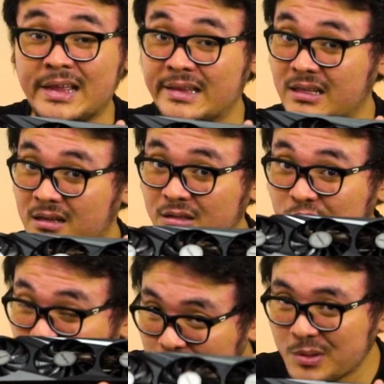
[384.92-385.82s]
at
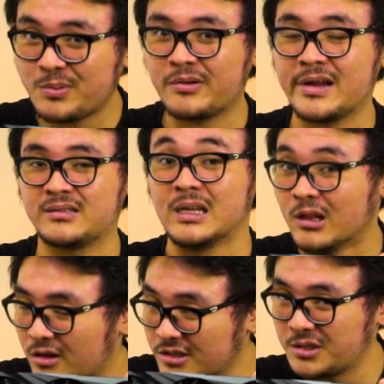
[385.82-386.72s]
cheaper price, a
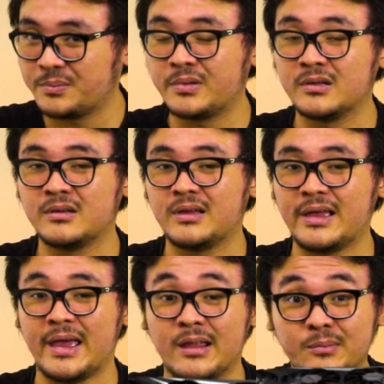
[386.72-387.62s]
lot cheaper
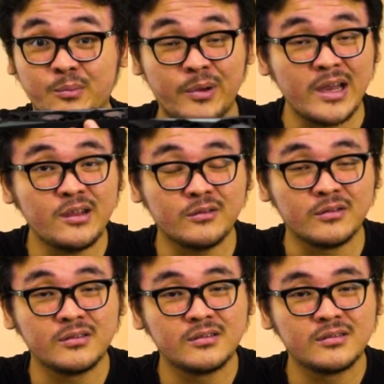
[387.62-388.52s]
and brand new.